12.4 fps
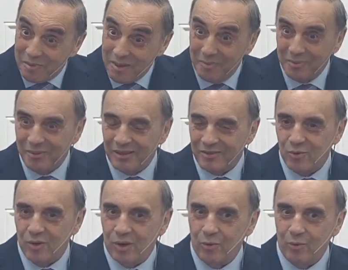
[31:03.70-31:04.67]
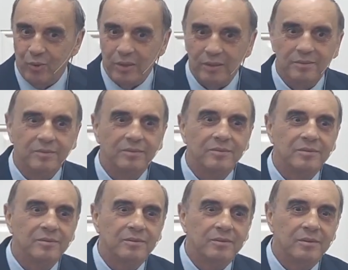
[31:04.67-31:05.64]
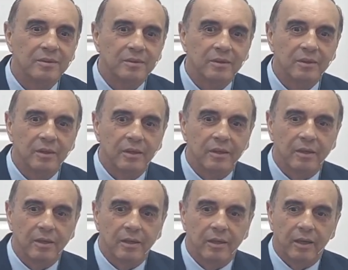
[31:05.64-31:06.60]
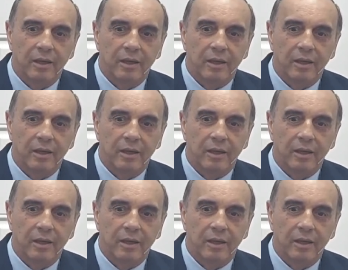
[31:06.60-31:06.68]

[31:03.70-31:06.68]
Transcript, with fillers: I am that drunk that was on your street.